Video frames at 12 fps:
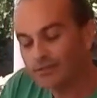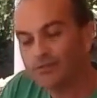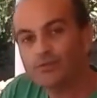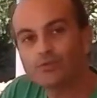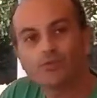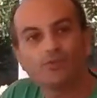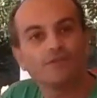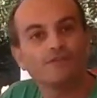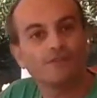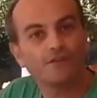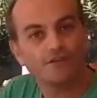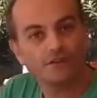to the
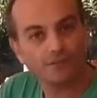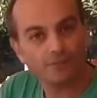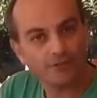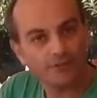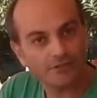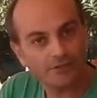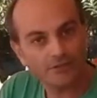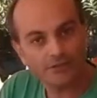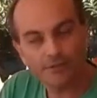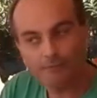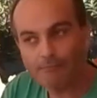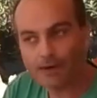first
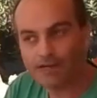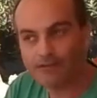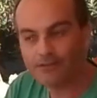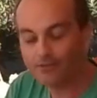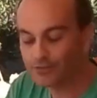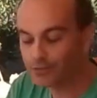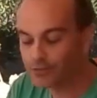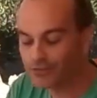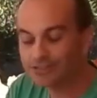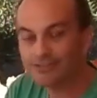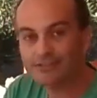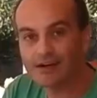person, but of
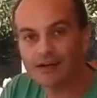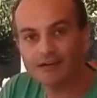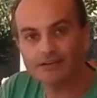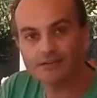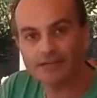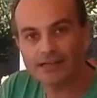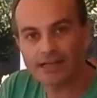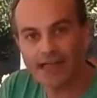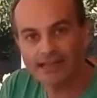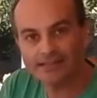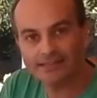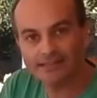course there are
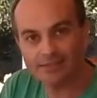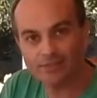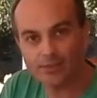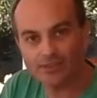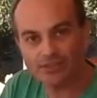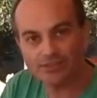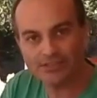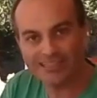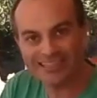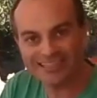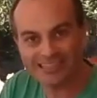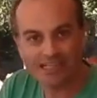cases in which
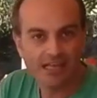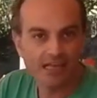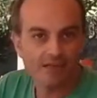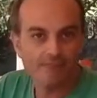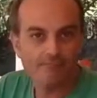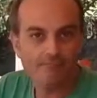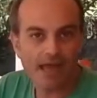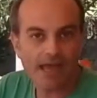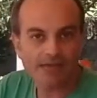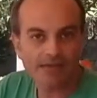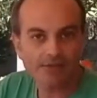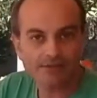this
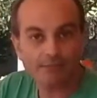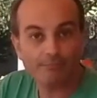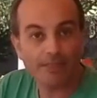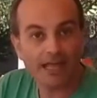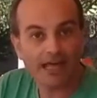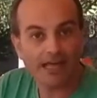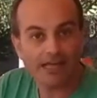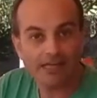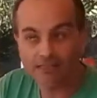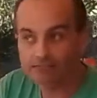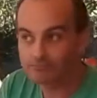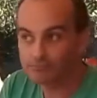may not apply